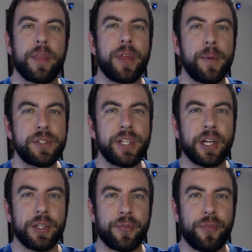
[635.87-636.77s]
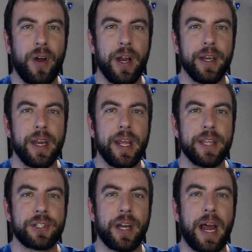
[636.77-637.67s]
The thumbstick on the front
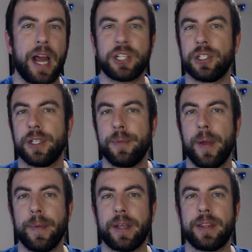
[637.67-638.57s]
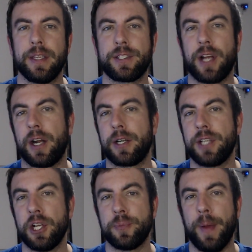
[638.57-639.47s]
is going to actually mimic the entire
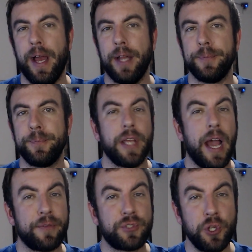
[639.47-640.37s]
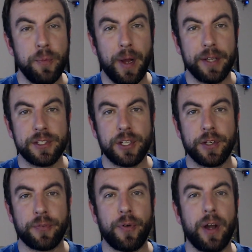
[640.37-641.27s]
touchpad. You have two buttons
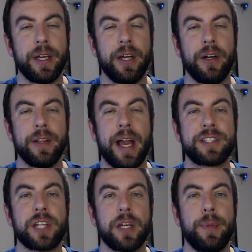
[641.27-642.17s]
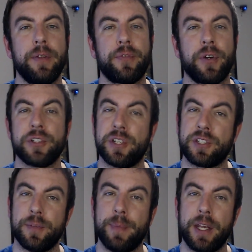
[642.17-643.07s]
on the front here, and that's going to be for your
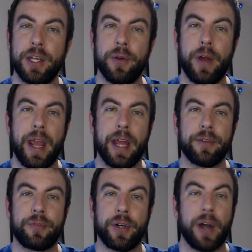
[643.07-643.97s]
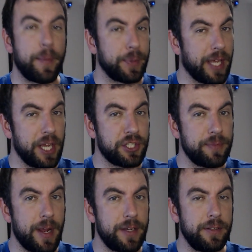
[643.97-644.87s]
system menu and for your
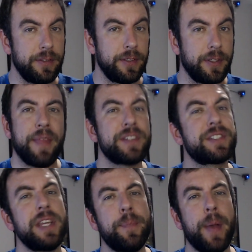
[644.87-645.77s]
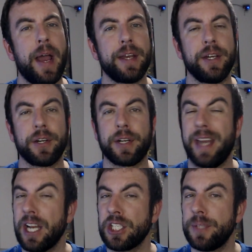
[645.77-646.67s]
application menu. And this D-pad here
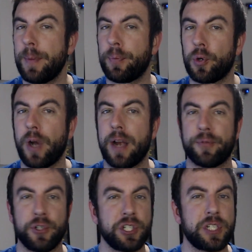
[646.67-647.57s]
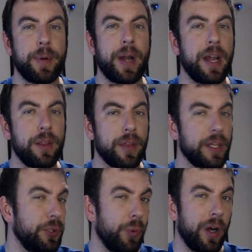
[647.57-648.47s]
can actually be programmed for just about
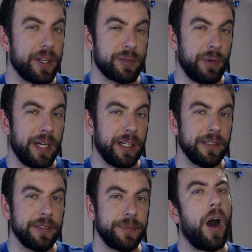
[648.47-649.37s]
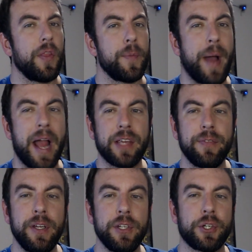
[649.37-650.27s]
anything you want as well. On the back
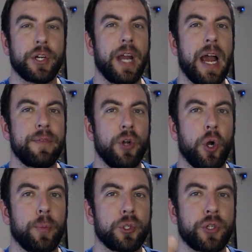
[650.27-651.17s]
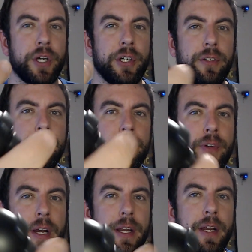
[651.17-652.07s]
of it, you're going to have your normal trigger
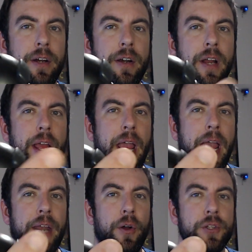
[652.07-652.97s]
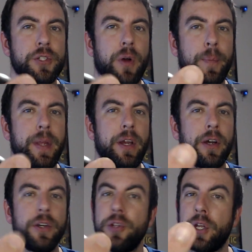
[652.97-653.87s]
right here. And also up
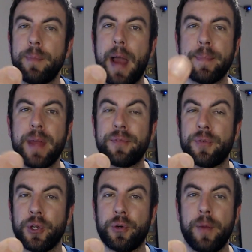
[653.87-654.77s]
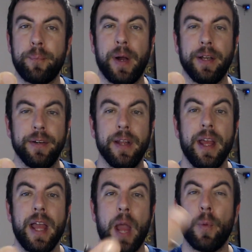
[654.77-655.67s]
here, you can map that for the grip button.
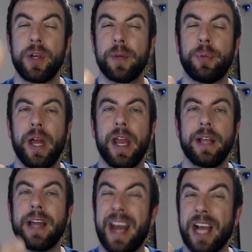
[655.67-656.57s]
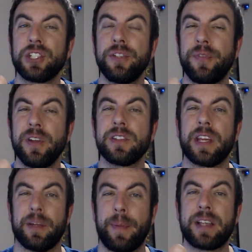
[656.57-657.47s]
And when you're playing, that actually
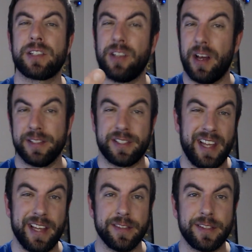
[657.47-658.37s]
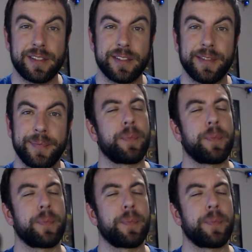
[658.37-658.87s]
feels like it makes a lot of sense.